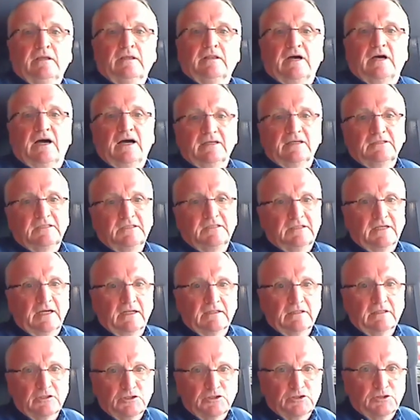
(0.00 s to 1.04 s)
that I
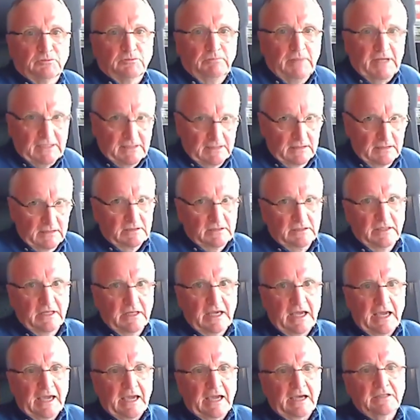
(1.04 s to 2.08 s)
designed and submitted to
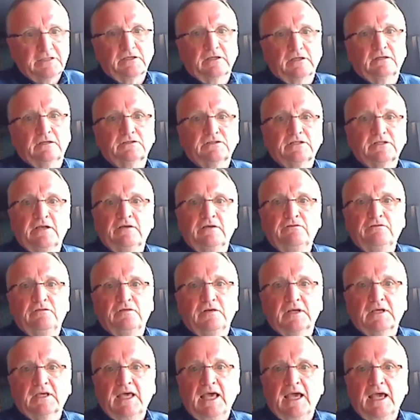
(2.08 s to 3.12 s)
the ESRC
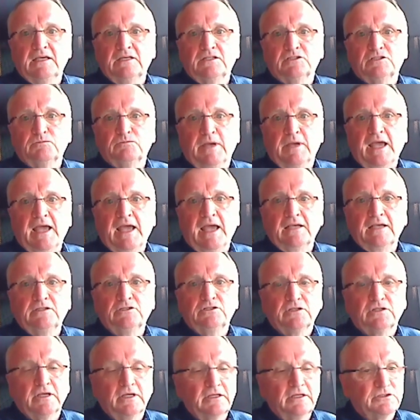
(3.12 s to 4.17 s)
for a case
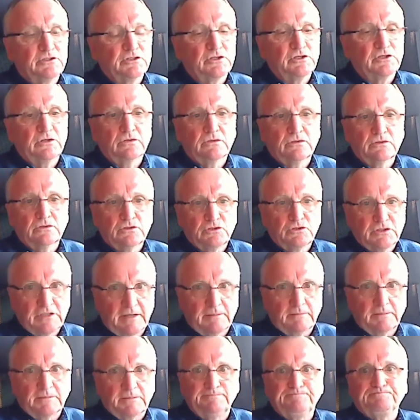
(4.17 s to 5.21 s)
PhD
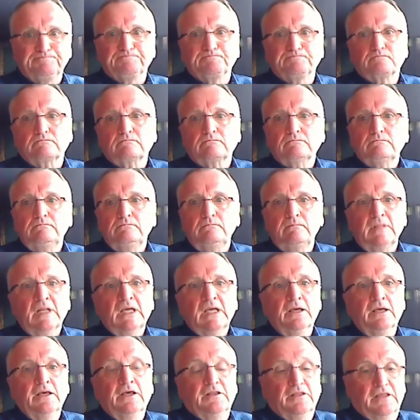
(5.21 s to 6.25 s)
studentship.
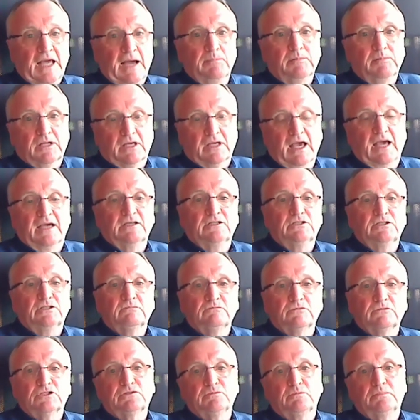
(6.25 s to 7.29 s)
The
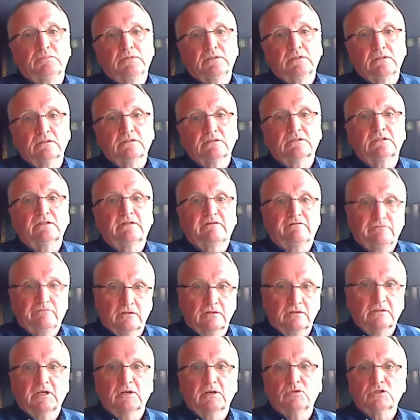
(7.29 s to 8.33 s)
application was supported, the
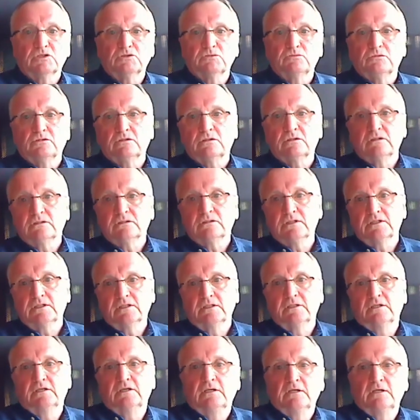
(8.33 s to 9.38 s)
funding was awarded,